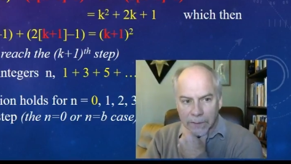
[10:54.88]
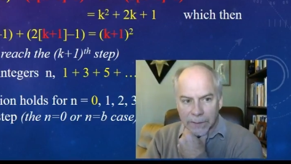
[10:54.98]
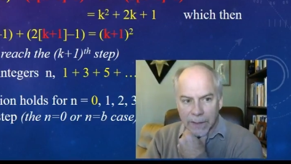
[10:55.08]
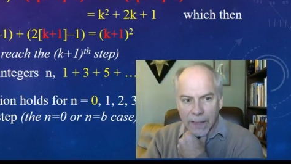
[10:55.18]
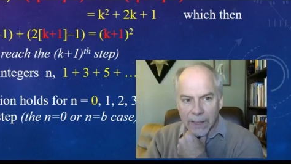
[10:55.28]

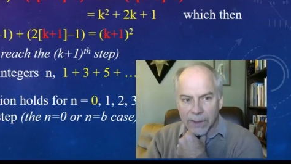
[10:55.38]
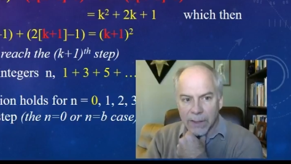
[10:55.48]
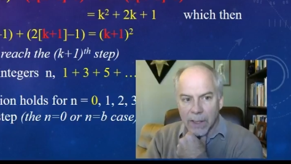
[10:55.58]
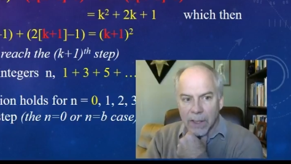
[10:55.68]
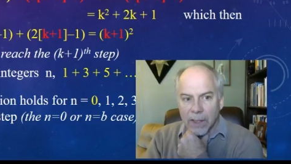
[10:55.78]

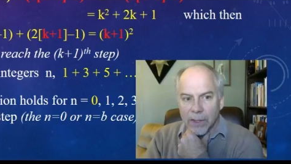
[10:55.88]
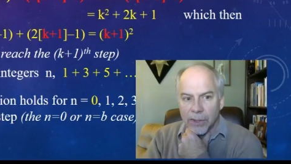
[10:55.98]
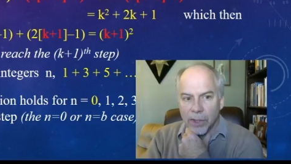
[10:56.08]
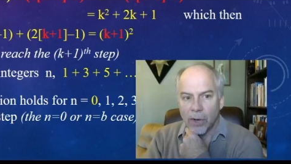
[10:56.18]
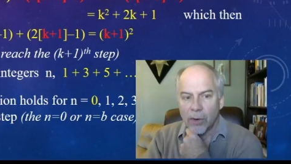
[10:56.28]
says,
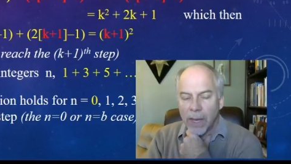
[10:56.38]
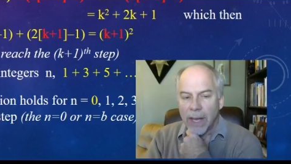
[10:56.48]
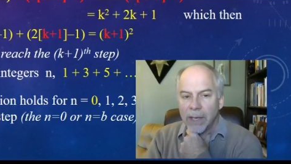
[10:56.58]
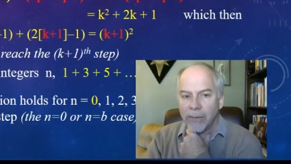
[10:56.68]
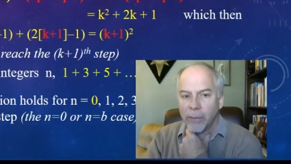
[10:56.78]
show
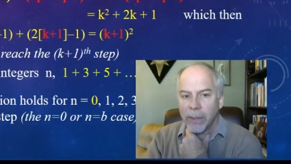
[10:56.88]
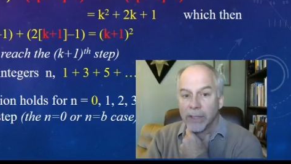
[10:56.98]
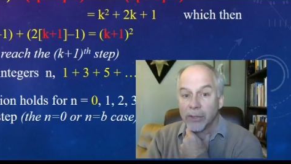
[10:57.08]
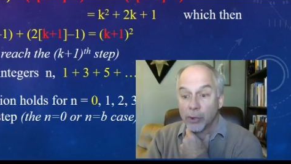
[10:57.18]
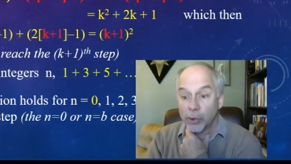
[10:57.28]
that if we
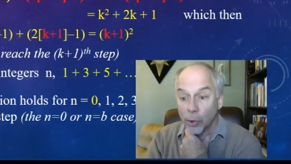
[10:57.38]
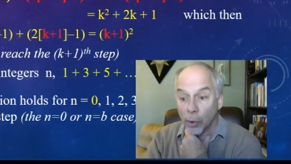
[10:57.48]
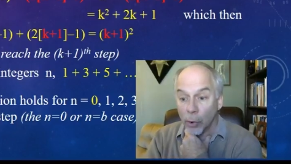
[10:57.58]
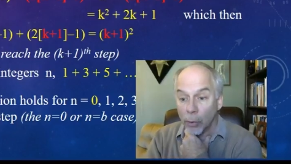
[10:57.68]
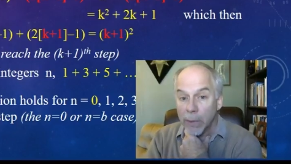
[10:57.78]

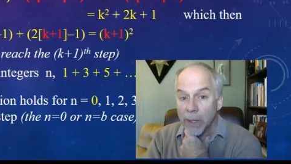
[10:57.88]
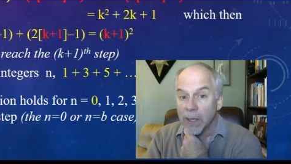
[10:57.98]
assume